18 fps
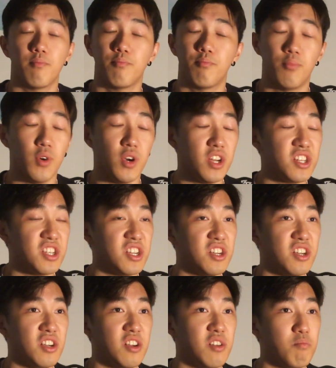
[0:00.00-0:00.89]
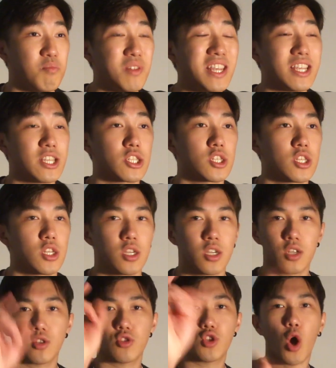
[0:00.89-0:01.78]
But please
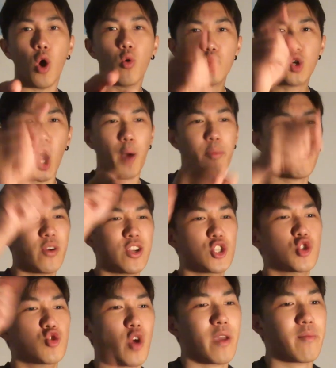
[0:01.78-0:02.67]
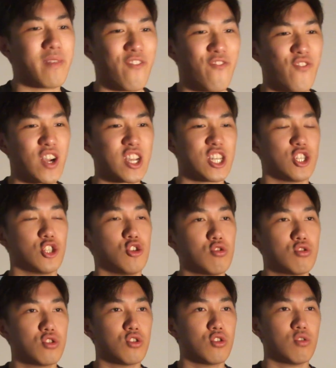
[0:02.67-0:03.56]
don't copyright strike me, fucking
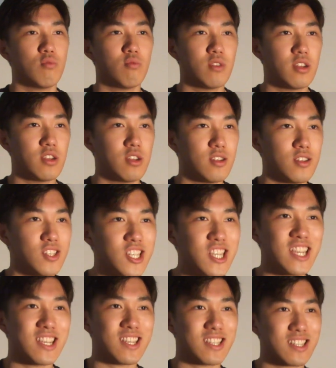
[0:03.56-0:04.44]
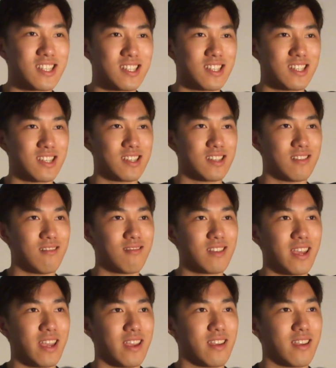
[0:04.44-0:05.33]
YouTube. Jeez.
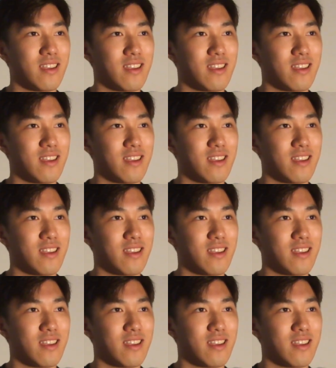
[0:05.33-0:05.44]
Okay.